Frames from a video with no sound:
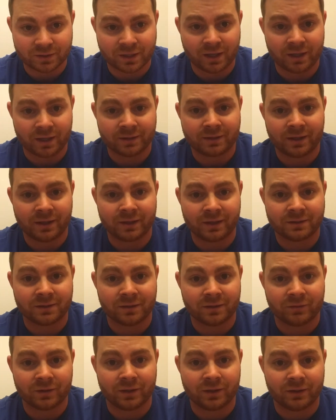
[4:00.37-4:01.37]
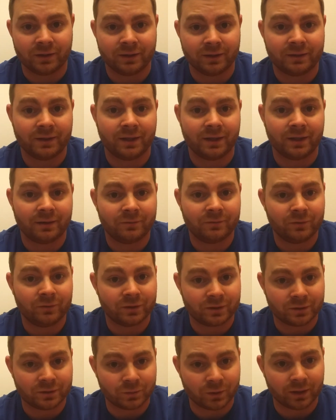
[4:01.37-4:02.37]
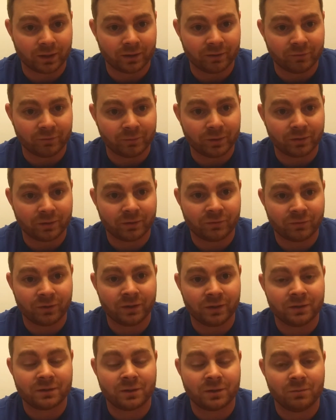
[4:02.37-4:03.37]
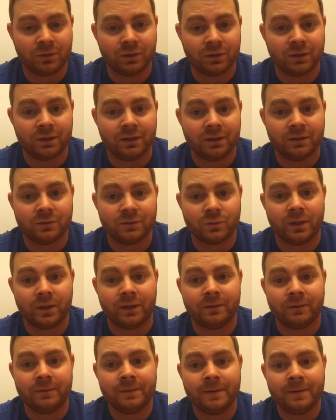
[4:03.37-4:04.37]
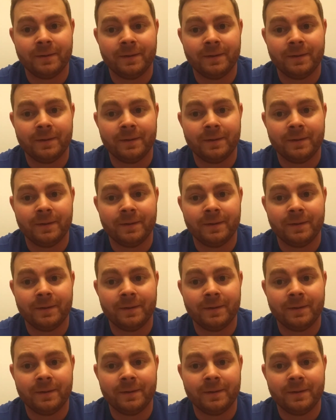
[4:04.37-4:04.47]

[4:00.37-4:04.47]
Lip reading: contacts, everything like that, which is what I love about the fitness community as well.